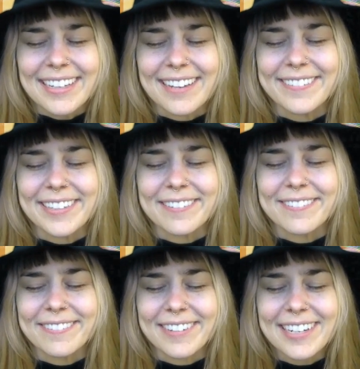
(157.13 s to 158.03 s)
I feel
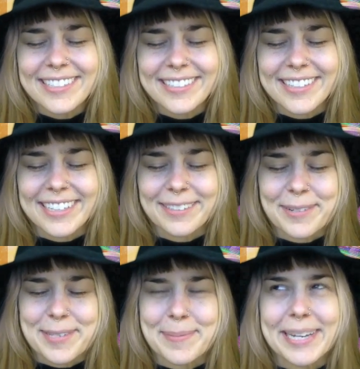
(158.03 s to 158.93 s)
frustrated
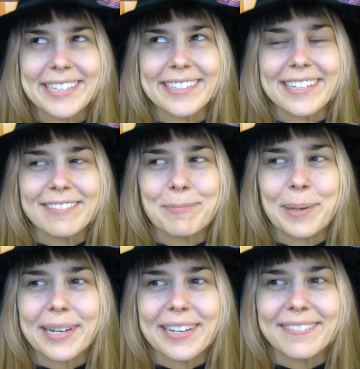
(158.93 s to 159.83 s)
with myself,
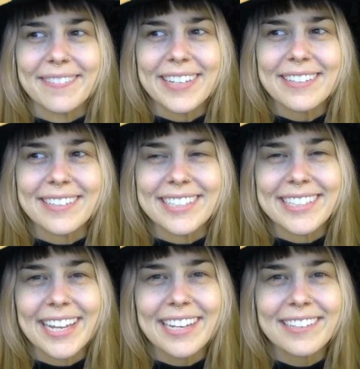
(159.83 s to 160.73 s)
but I feel a
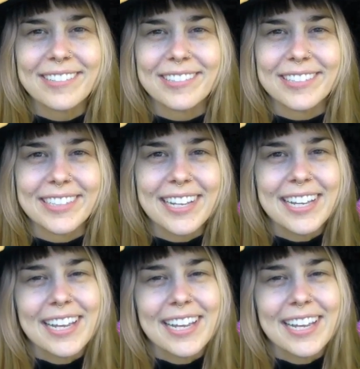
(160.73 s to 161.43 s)
tendril